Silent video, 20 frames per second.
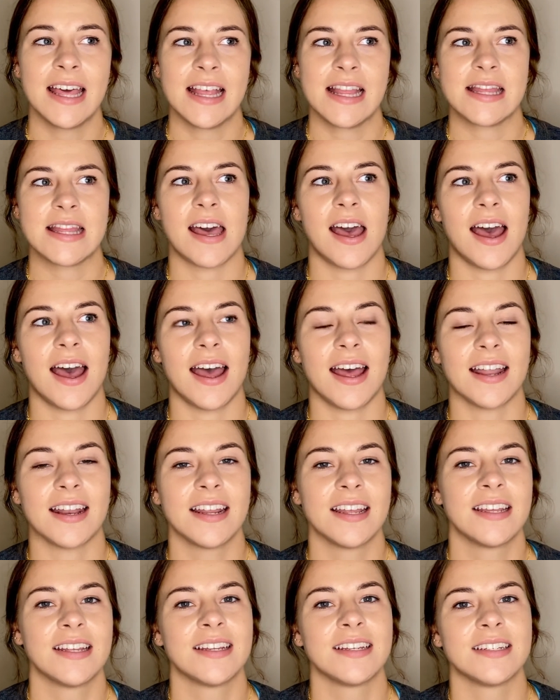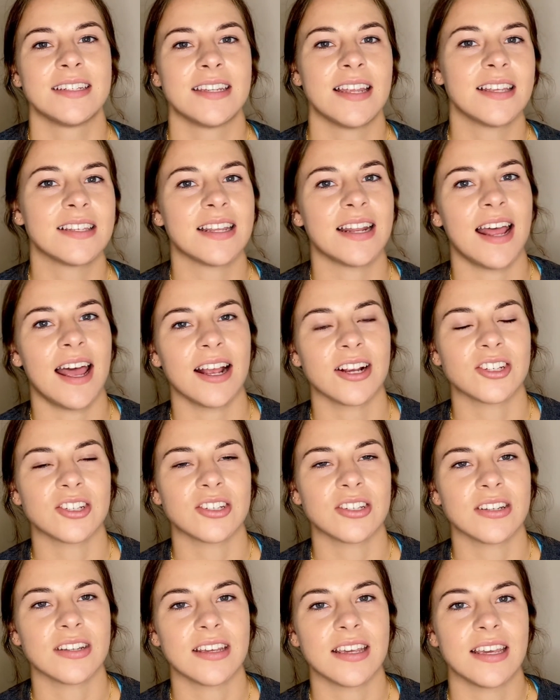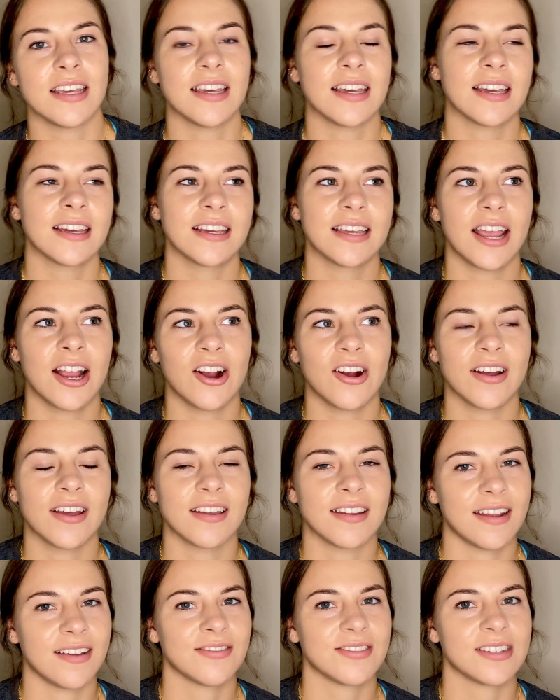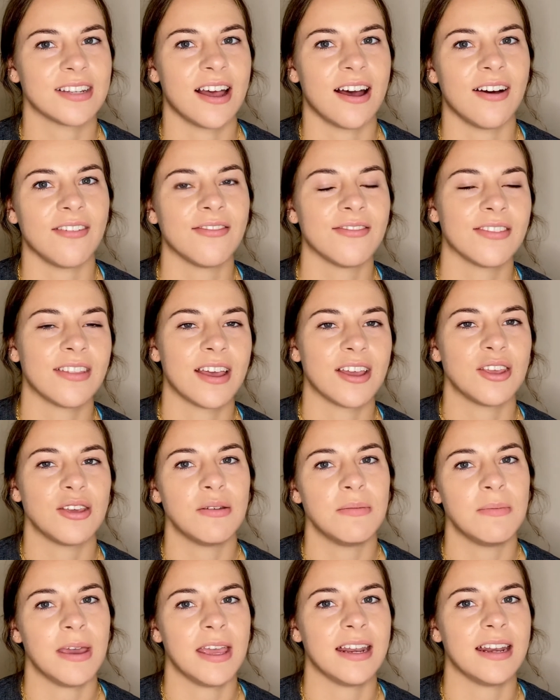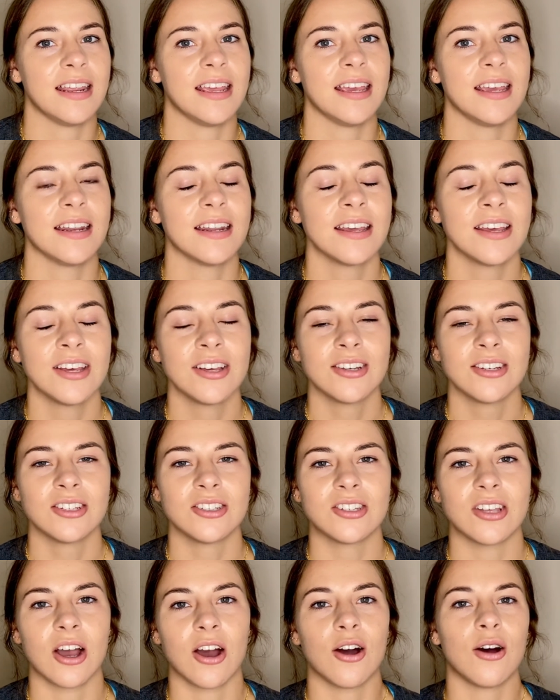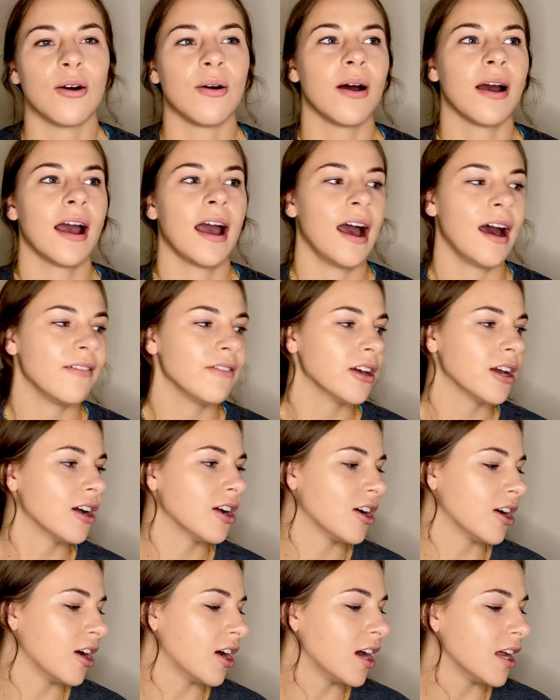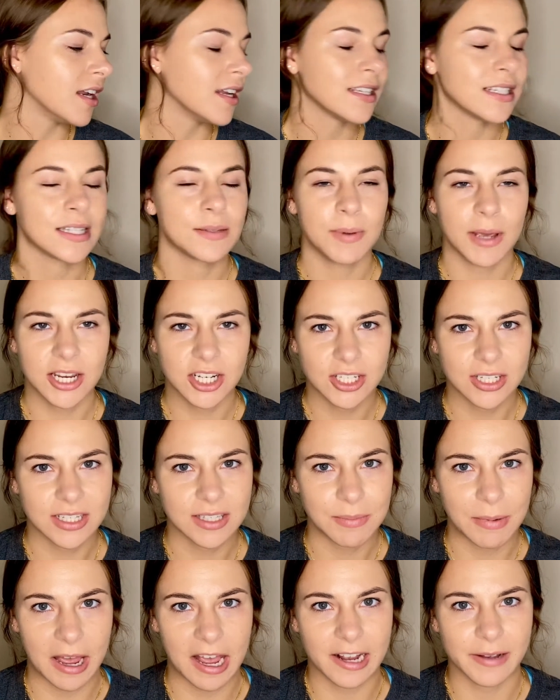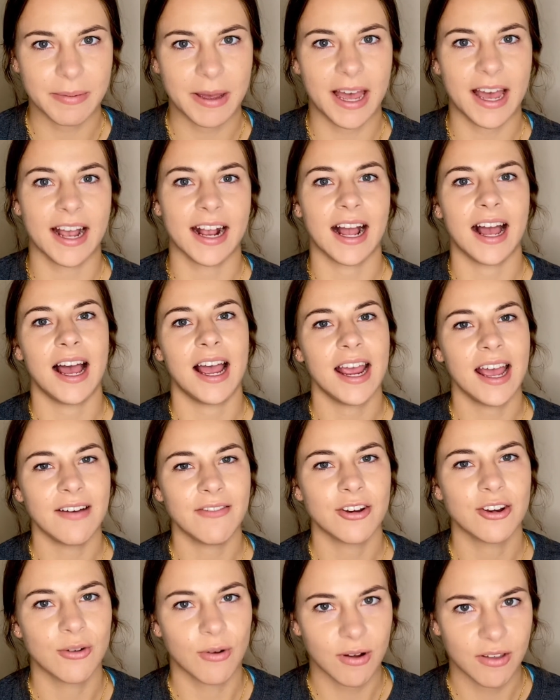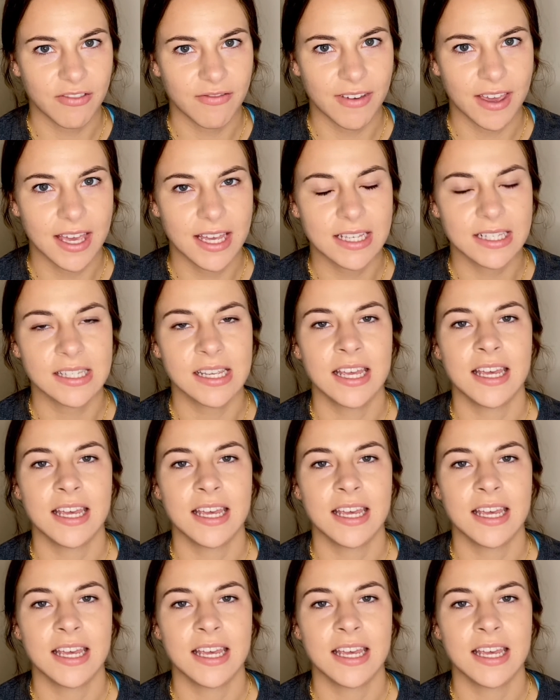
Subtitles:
that doesn't actually carry enough stuff that you may need. So having a good spacious backpack, I have a North Face,